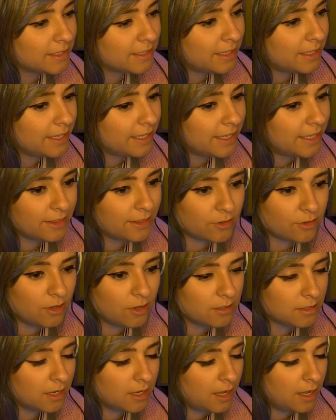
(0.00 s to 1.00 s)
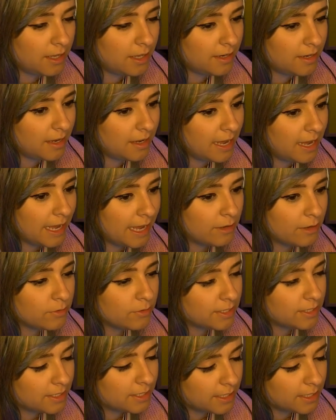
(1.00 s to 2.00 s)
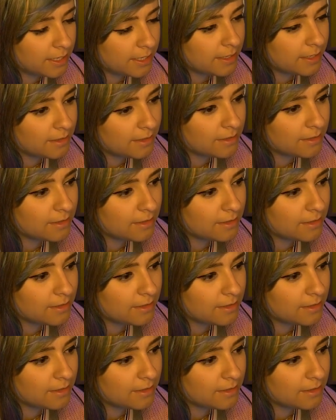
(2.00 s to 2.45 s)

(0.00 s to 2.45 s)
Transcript: click it, they're all gone, I would click it.